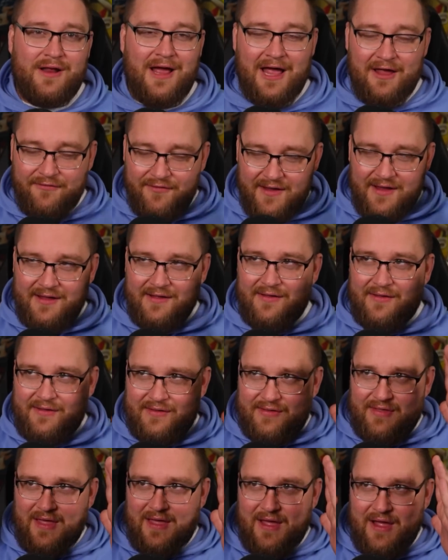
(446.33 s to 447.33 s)
I think
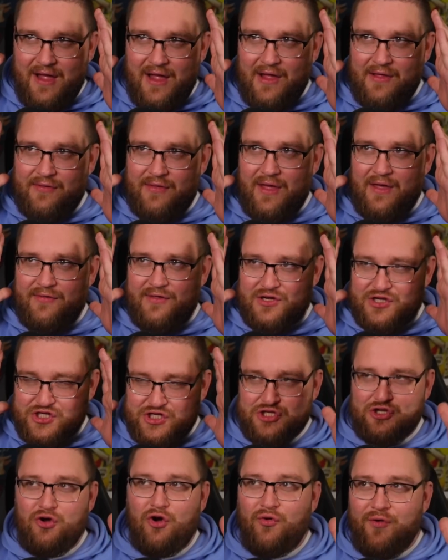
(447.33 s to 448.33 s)
the
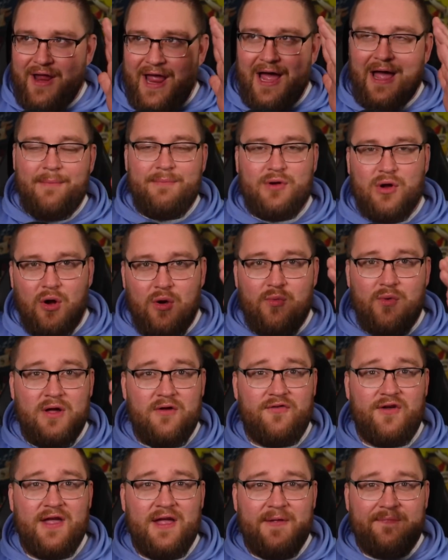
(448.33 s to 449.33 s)
story I'm going
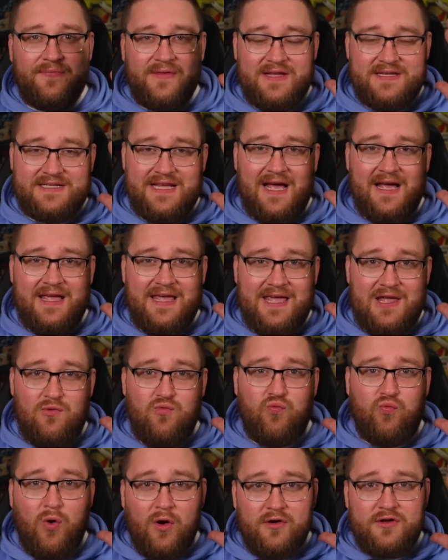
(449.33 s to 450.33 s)
with is that he
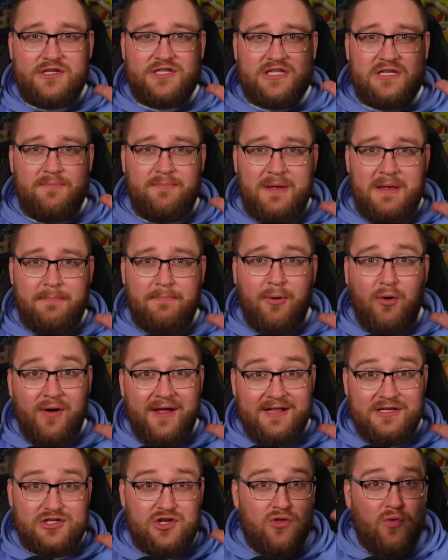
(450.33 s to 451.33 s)
wants to be put
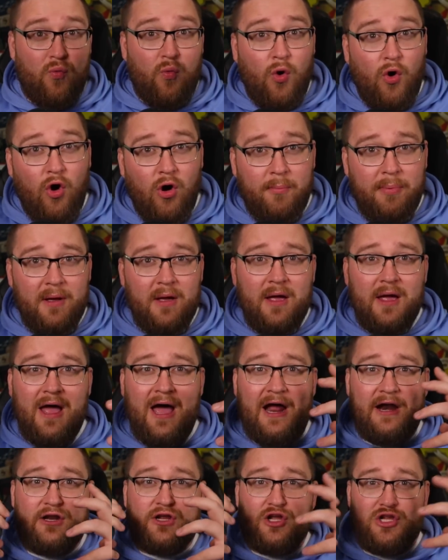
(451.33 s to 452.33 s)
into the warp
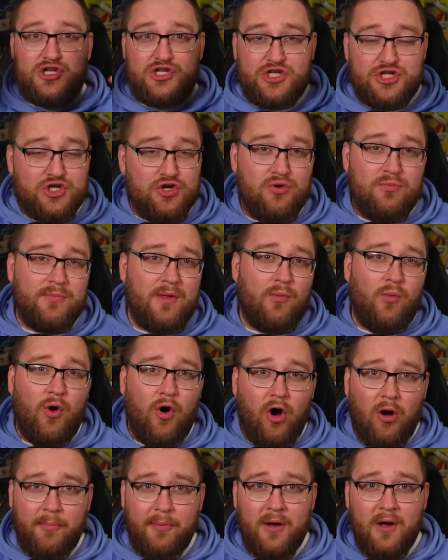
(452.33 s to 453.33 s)
and consume the
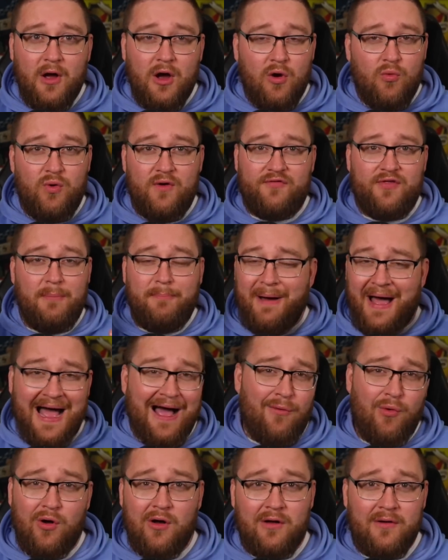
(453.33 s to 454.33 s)
warp with the
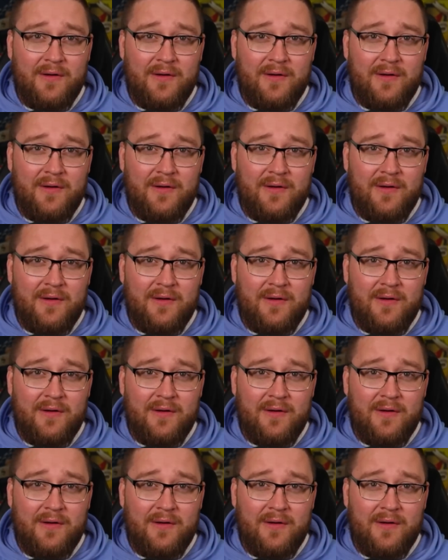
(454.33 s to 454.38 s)
power